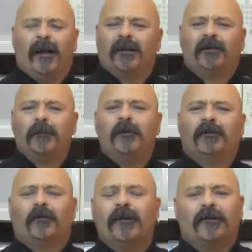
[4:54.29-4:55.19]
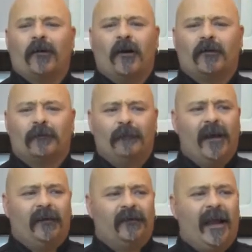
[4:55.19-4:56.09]
Chimichurri sauce
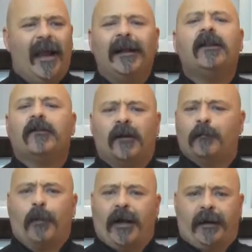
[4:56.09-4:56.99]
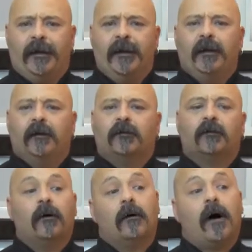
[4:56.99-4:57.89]
makes anything better.
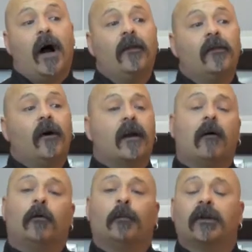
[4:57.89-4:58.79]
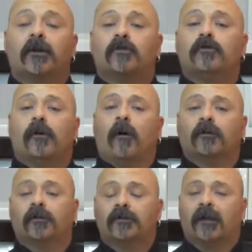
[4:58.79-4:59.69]
So I thought I would bring the two
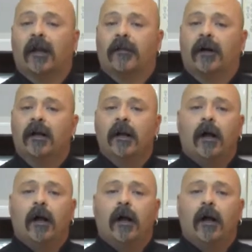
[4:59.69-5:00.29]
cultures together.